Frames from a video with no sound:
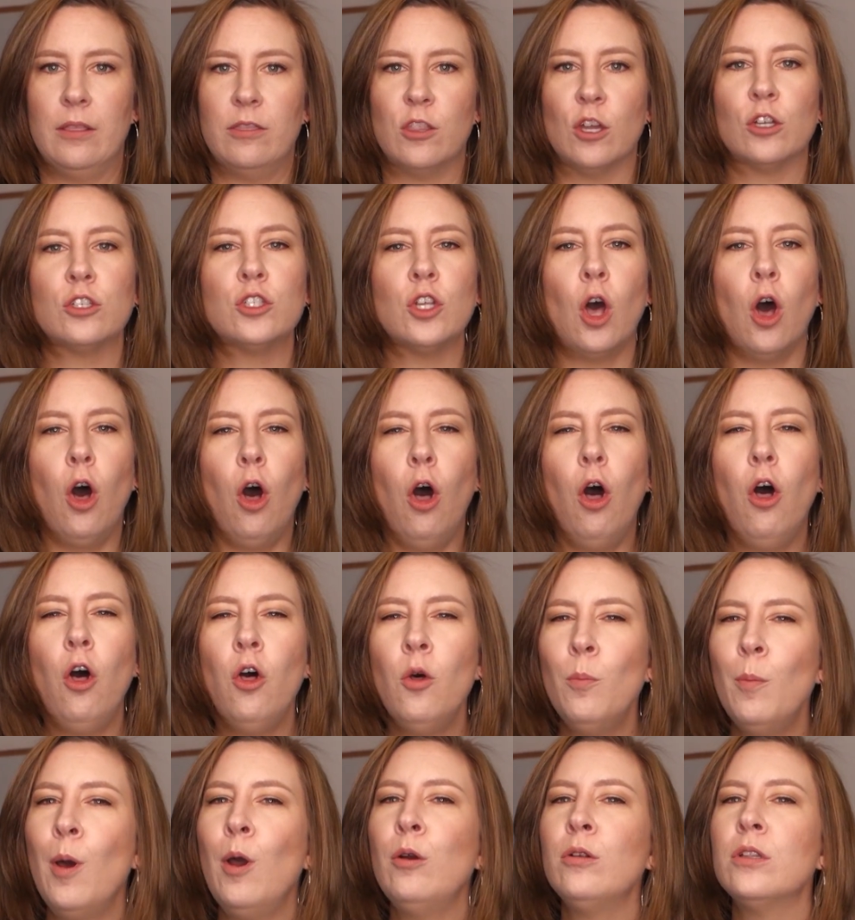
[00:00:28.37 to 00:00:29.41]
There's
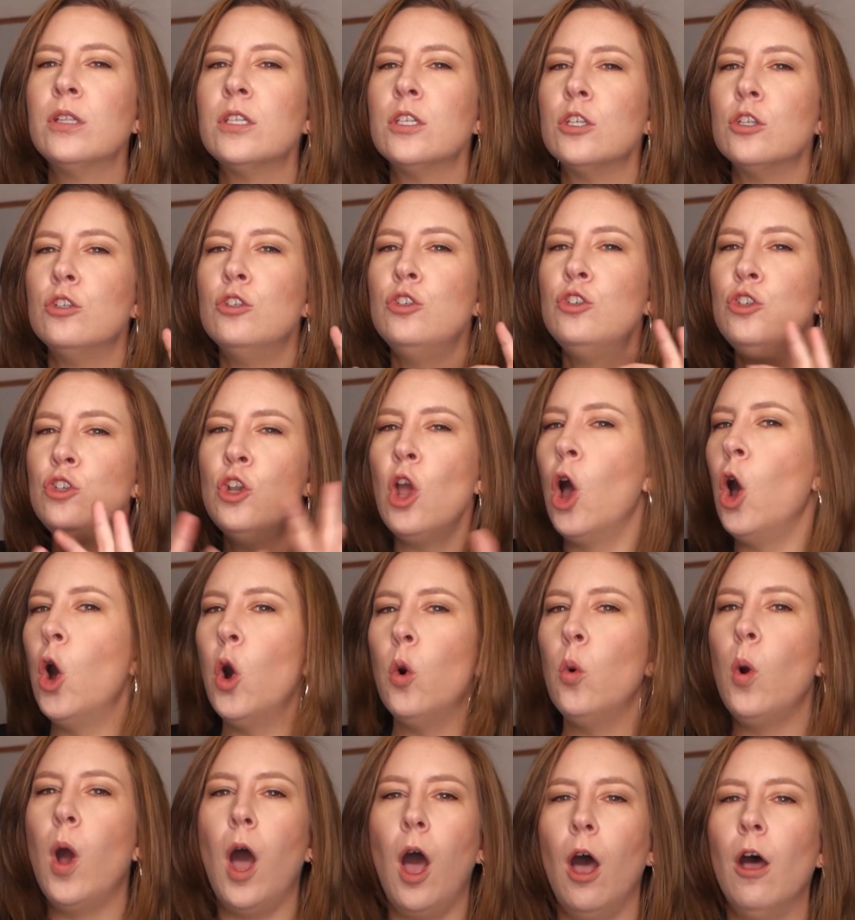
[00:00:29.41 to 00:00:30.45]
almost
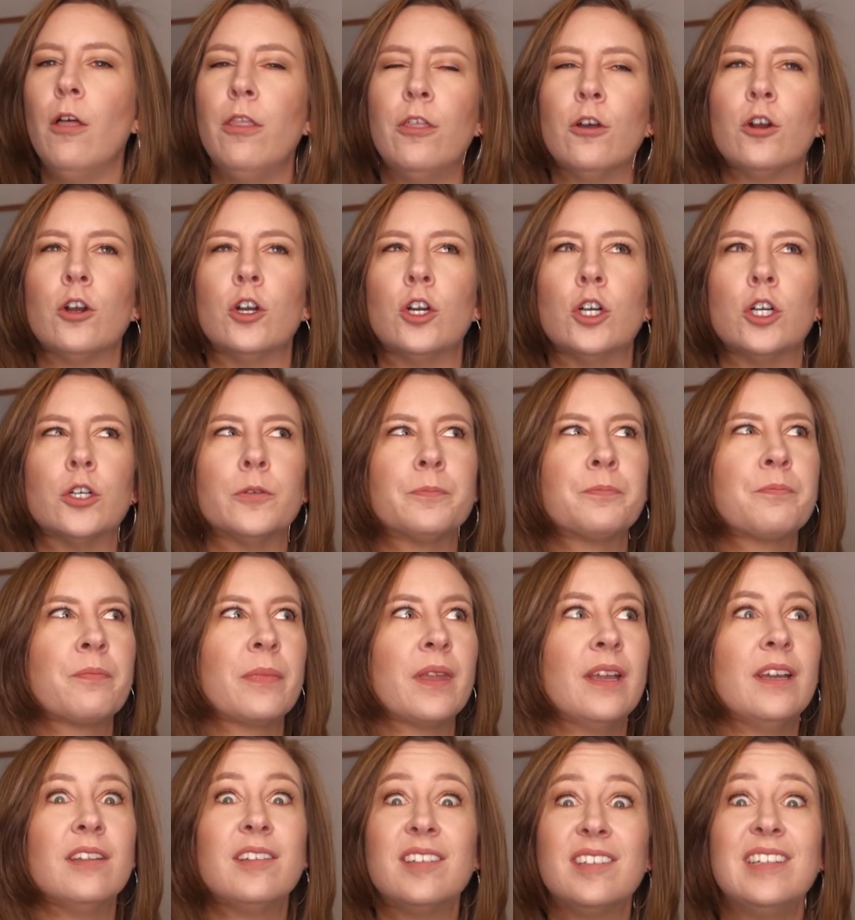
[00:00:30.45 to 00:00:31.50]
no other
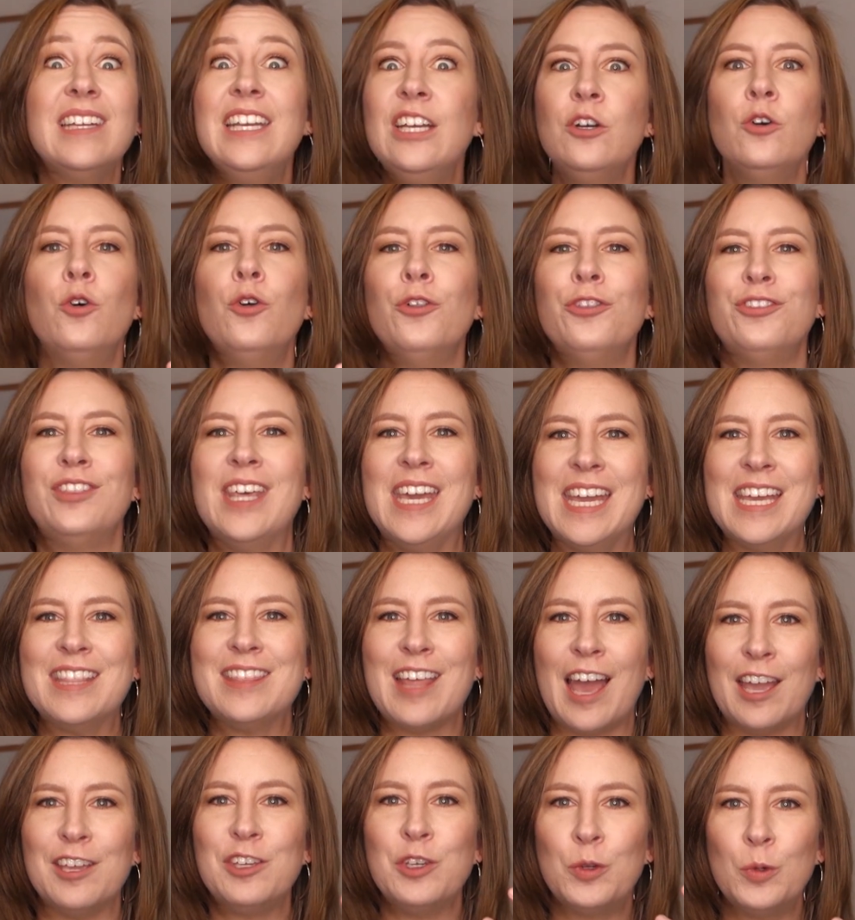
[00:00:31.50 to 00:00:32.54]
single thing
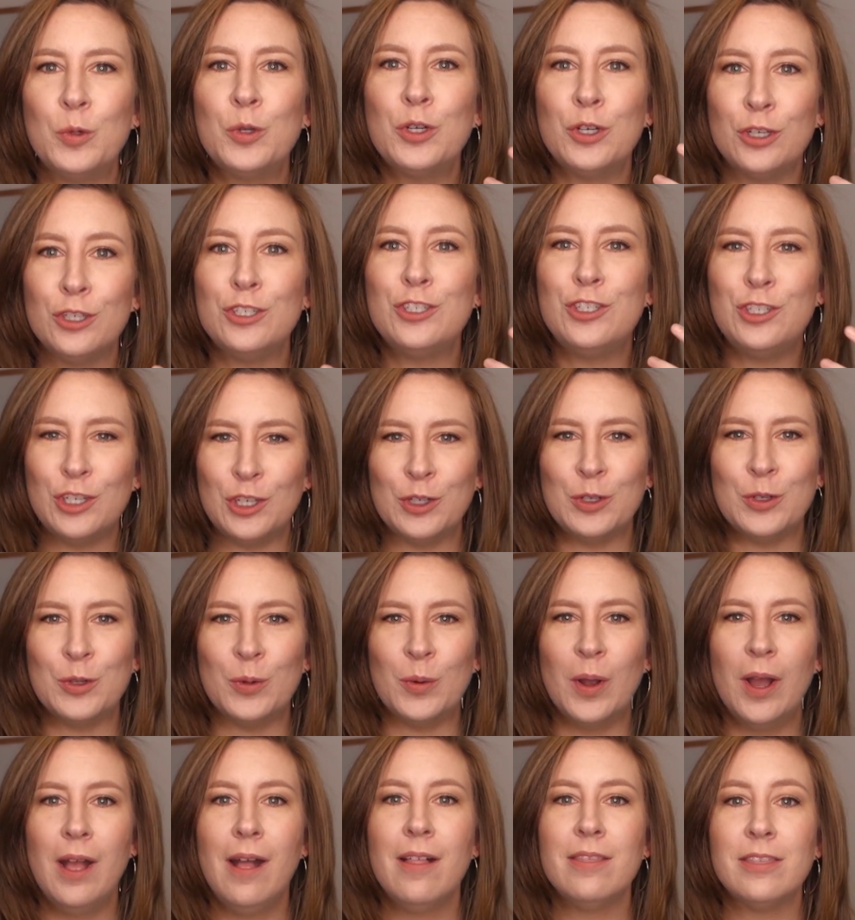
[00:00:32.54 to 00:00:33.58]
that you could
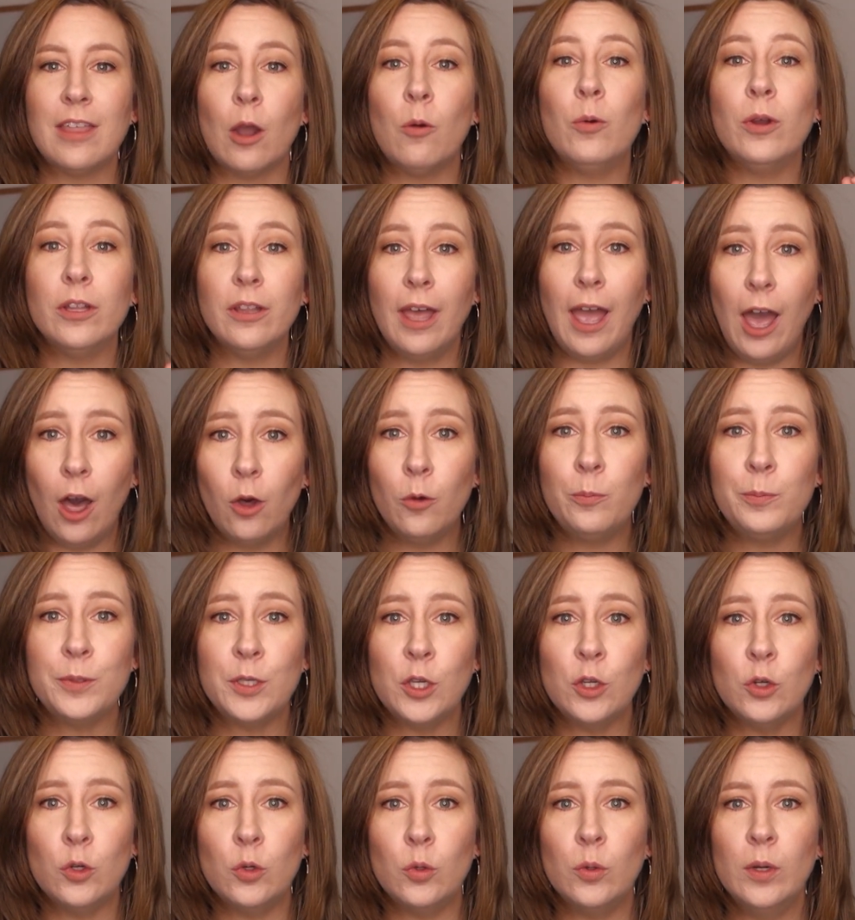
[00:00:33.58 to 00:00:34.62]
do that will help
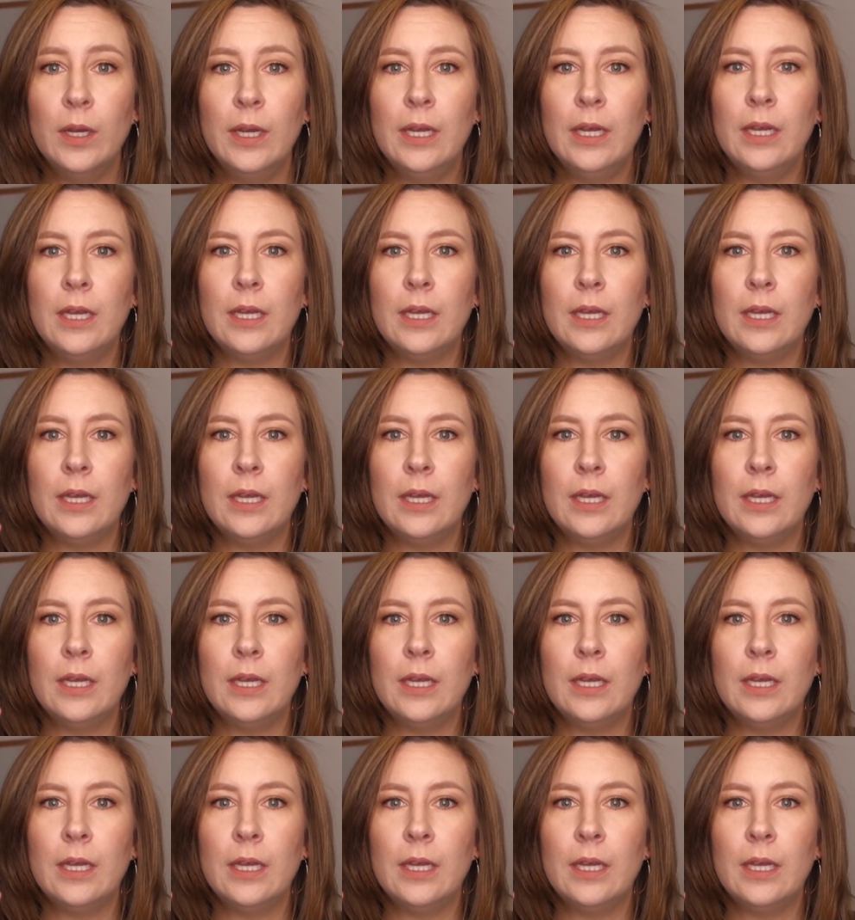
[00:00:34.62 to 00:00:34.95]
you